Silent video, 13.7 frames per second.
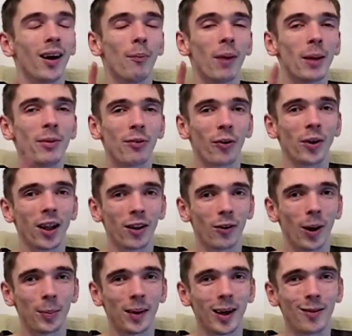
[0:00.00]
Maybe for another
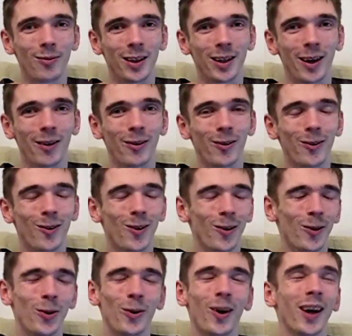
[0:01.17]
update video,
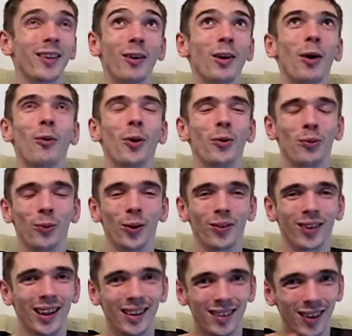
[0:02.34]
or I don't know who's
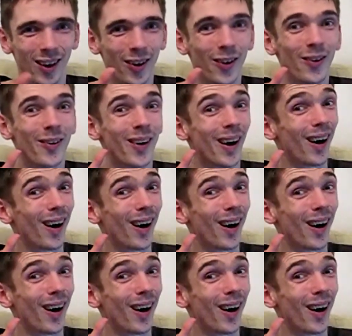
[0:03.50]
watching, so